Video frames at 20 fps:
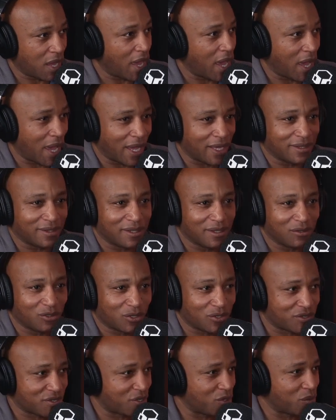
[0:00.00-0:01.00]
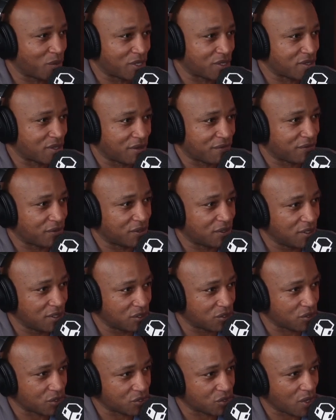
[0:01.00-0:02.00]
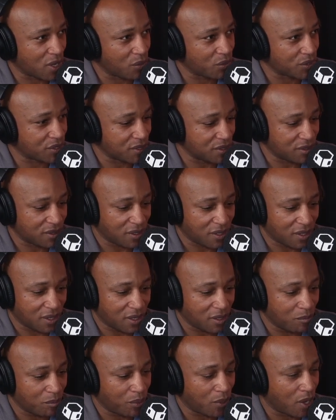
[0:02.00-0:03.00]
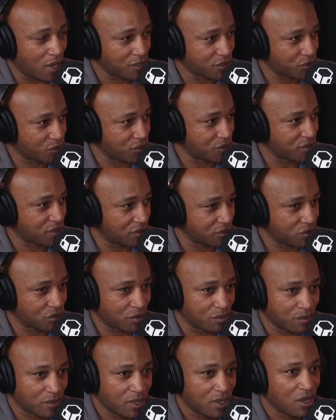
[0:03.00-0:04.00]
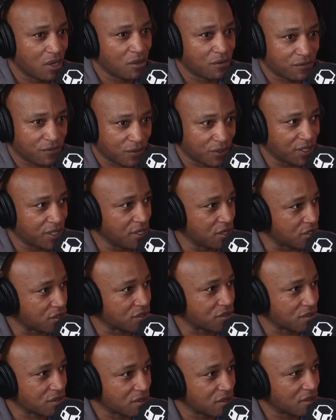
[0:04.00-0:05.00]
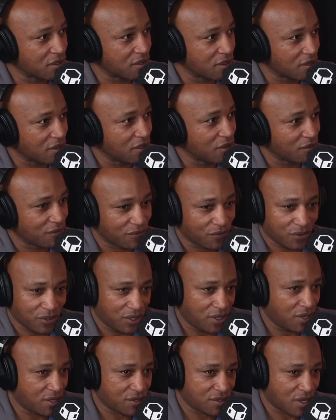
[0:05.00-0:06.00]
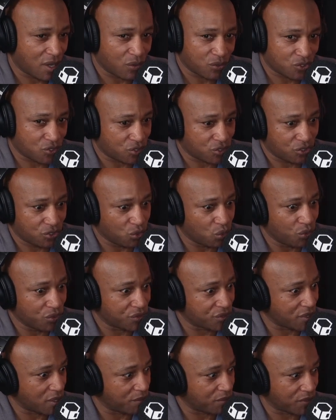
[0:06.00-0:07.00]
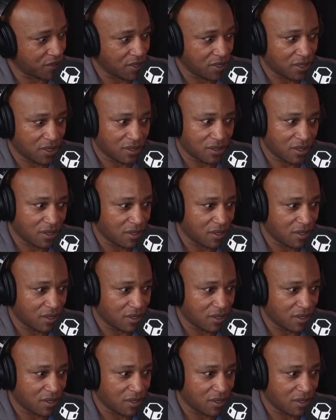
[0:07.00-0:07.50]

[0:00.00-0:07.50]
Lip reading: I didn't consider myself a teacher, so I was in the imposter syndrome for years. For years, I was just doing something, and